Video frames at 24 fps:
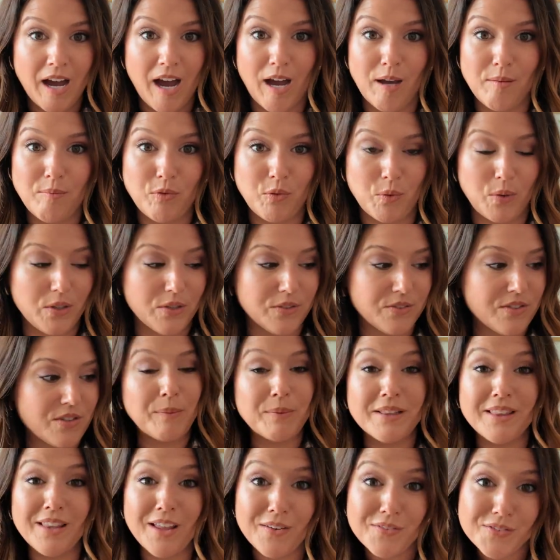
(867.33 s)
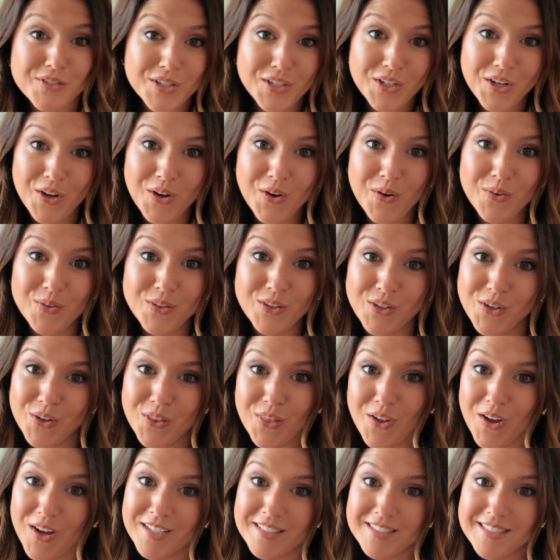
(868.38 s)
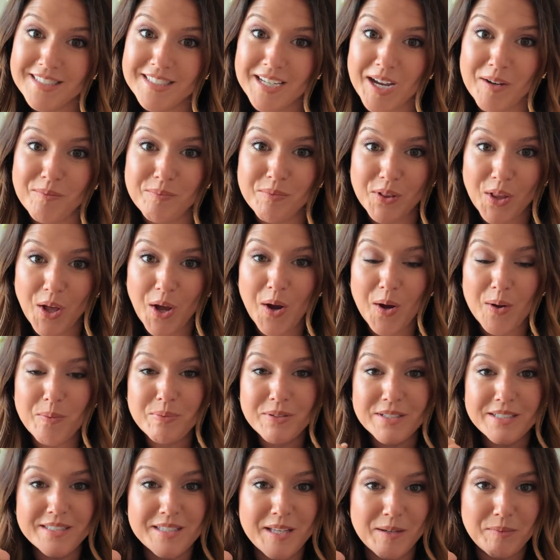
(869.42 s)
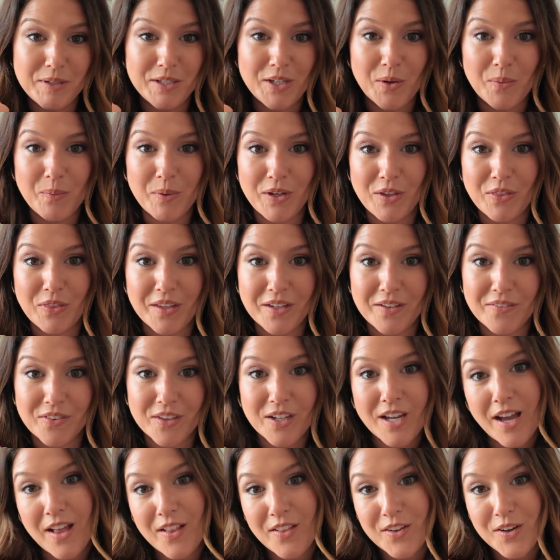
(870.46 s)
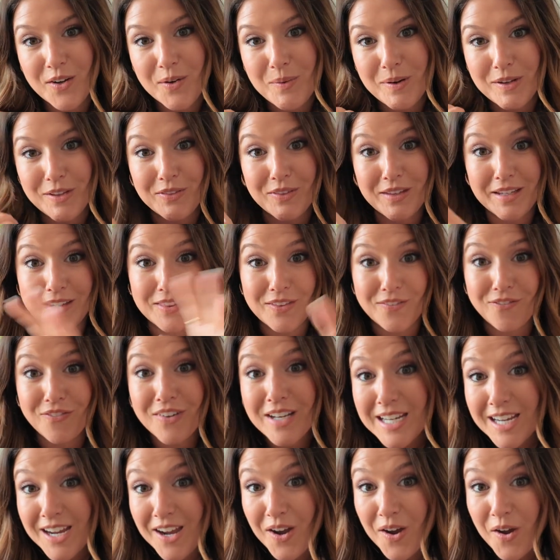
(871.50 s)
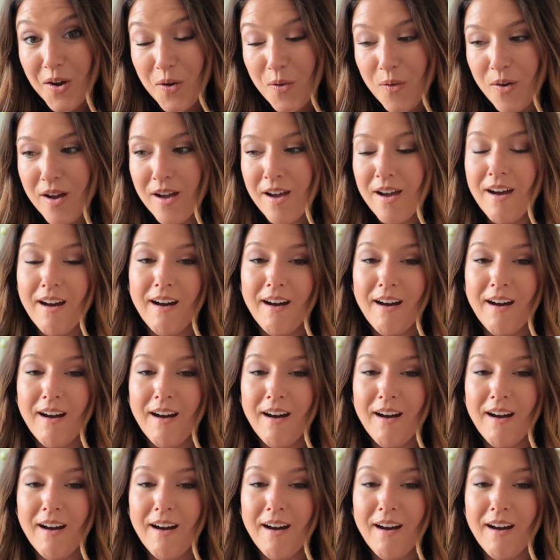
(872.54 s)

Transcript: I'm thrilled. I would love to know your thoughts down below. Please let me know what you think of the color, what you think of the video.